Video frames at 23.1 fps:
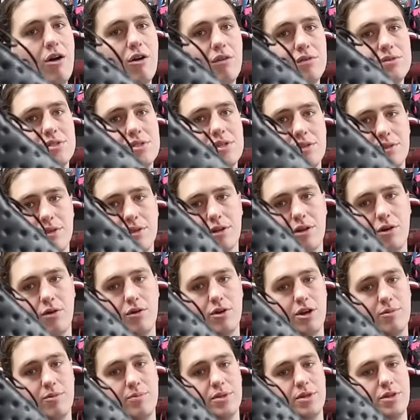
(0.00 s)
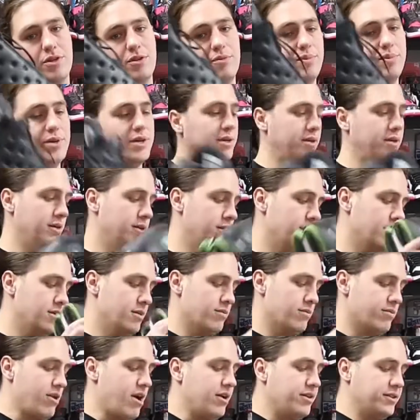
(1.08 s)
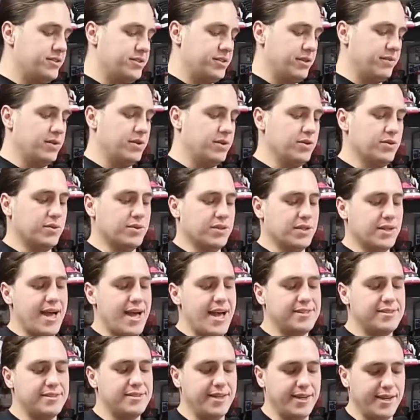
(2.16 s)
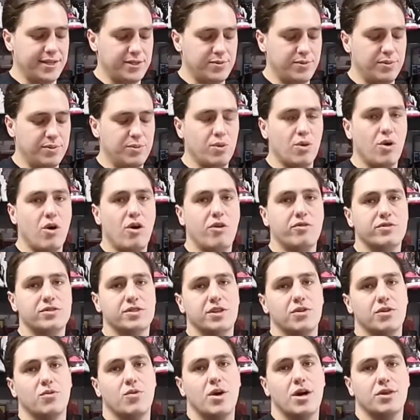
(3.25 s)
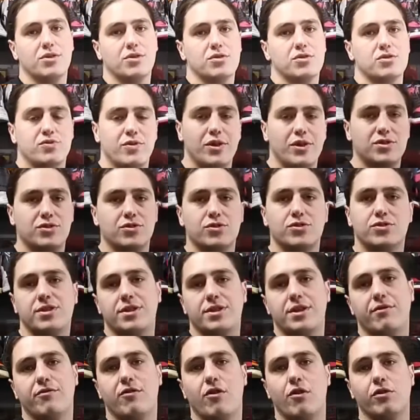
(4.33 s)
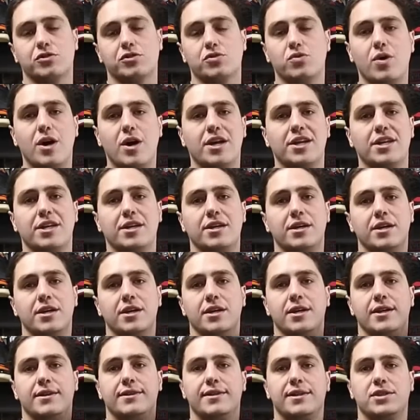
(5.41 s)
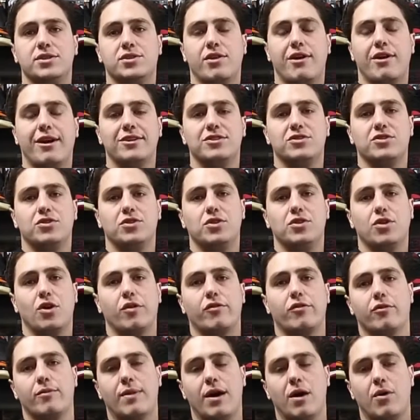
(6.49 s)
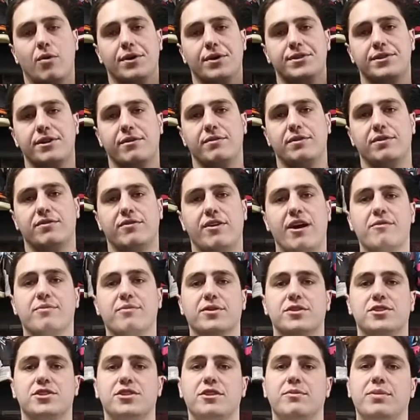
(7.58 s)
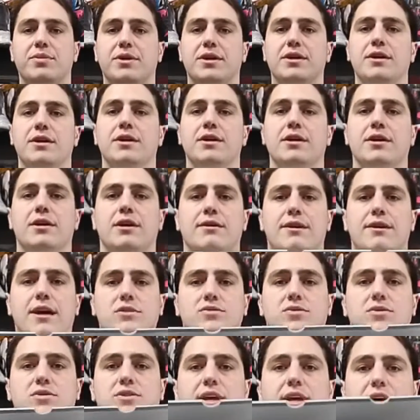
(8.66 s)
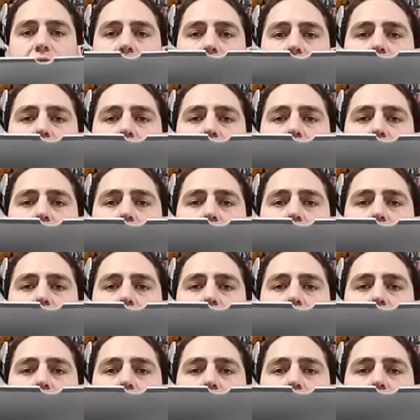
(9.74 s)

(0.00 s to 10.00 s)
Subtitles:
all of a sudden they're going up a little bit. Probably something to do with the Last Dance. People all of a sudden want those retros that they've always wanted. These are heading to New York for about $175 plus shipping, and that's what's next